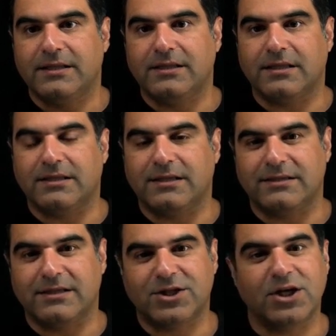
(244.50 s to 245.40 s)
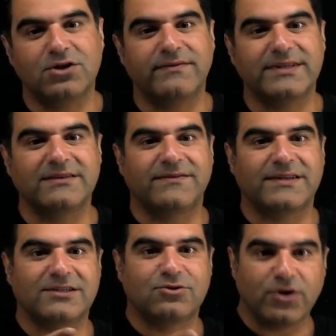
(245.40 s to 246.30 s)
the change of
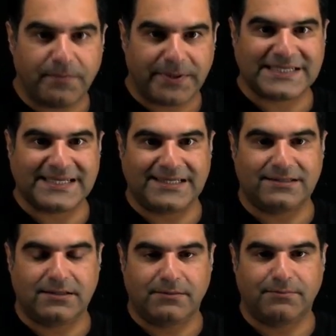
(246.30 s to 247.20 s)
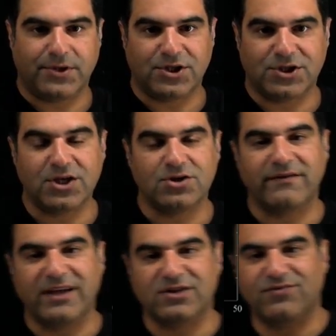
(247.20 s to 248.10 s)
stiffness is 20%, but the change of
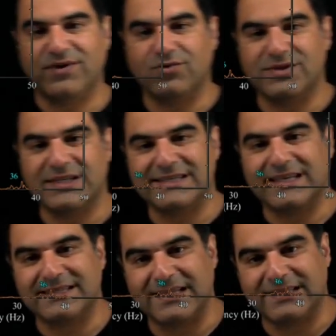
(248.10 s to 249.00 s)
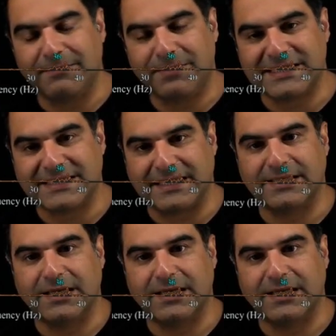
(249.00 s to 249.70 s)
natural frequency is less than 10%.